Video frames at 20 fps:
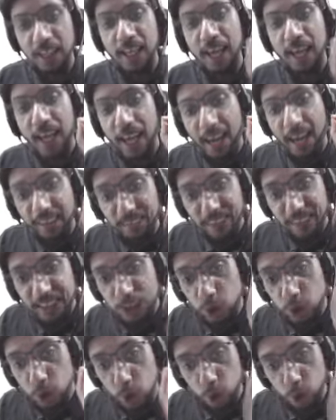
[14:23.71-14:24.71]
and this
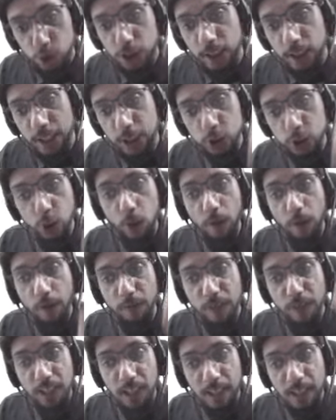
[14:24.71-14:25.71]
social and
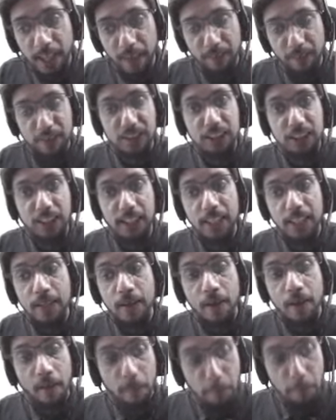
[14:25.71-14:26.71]
geographical diversity
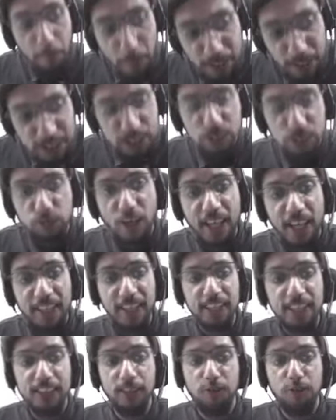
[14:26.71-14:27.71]
must find
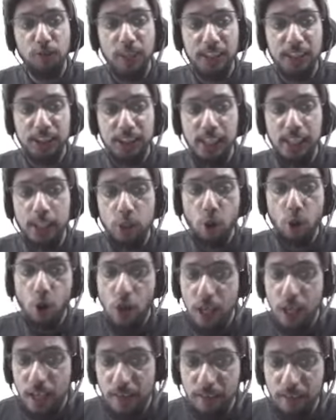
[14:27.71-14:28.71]
its reflection at all
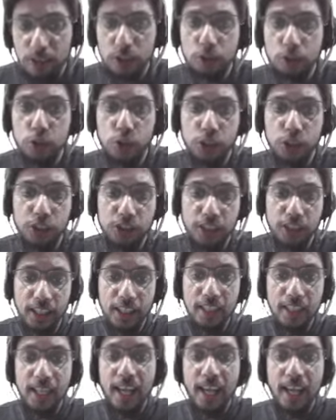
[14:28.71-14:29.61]
levels of judiciary,